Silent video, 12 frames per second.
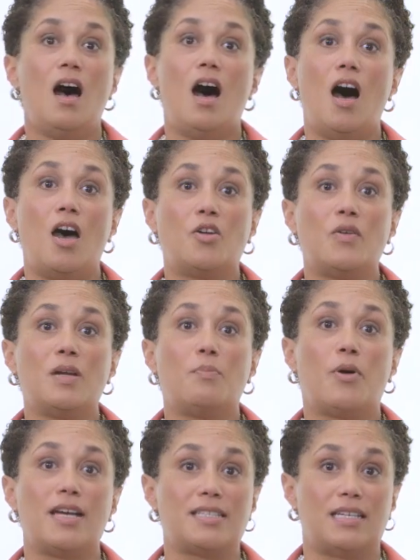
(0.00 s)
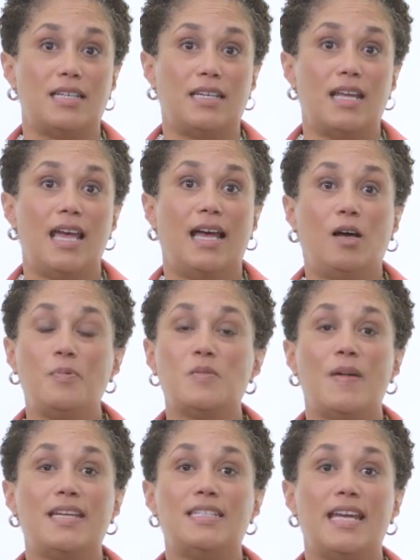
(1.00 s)
Honoring precedent
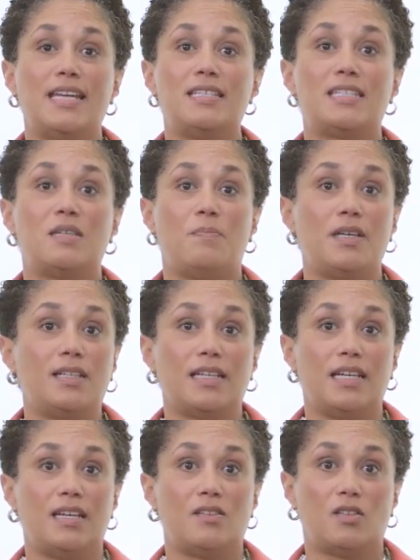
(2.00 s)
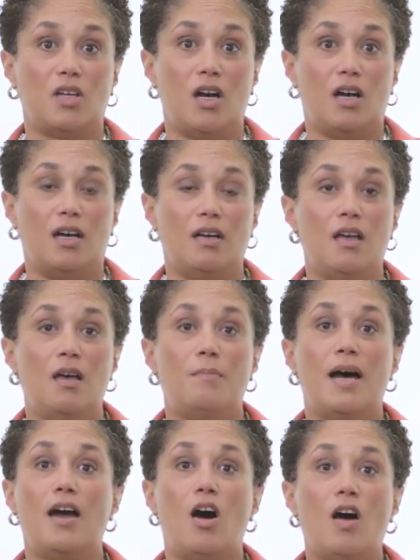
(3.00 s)
helps maintain stability in the law
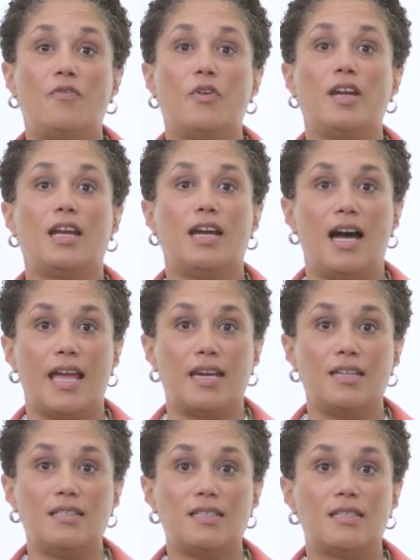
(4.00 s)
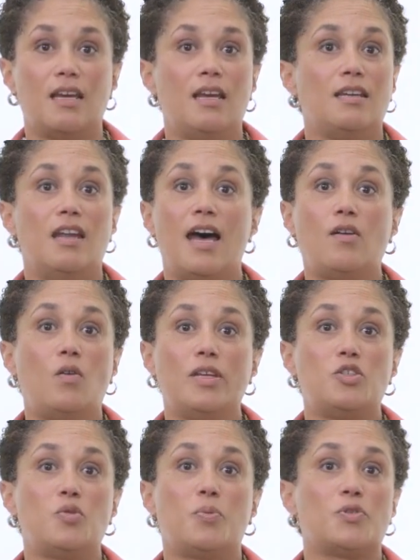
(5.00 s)
by offering guidance not
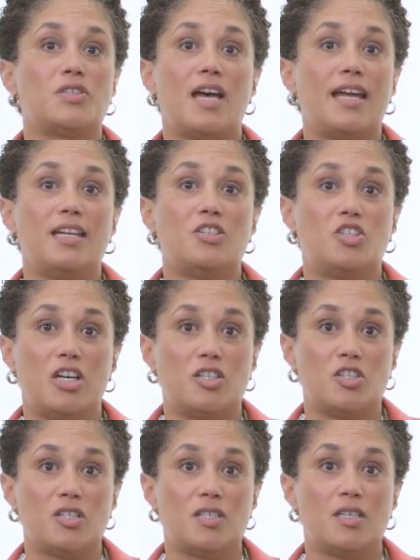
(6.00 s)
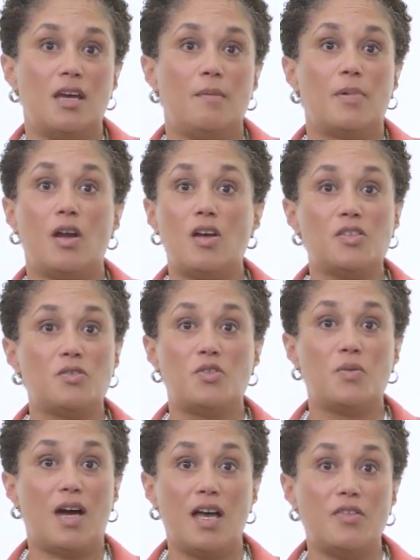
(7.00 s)
only to presiding judges, but also
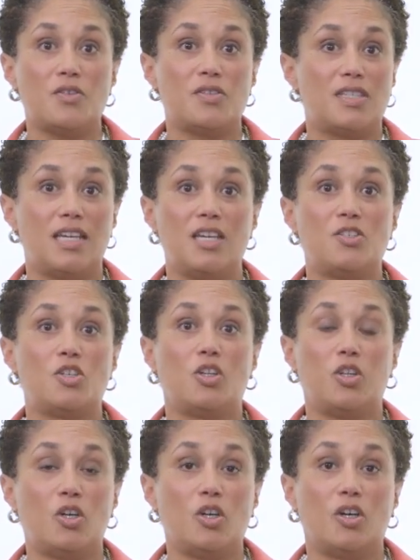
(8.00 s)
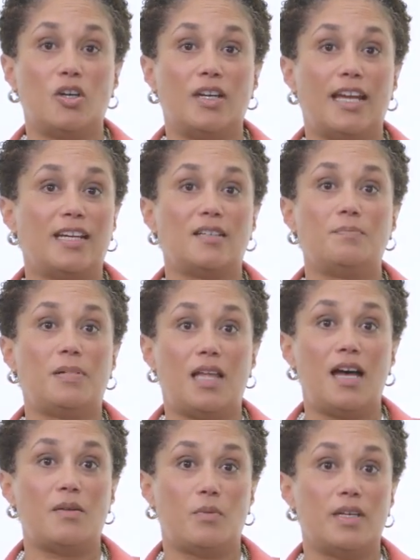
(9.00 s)
to others seeking to learn and
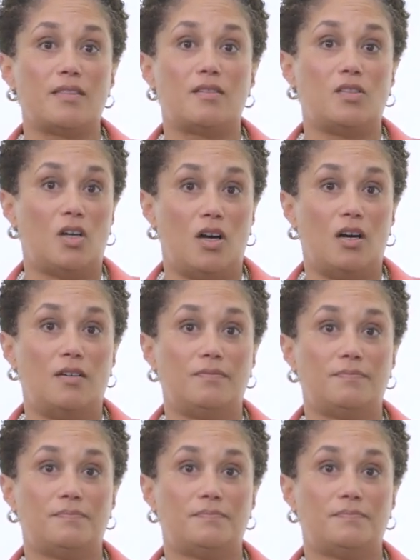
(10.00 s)
comply with the law.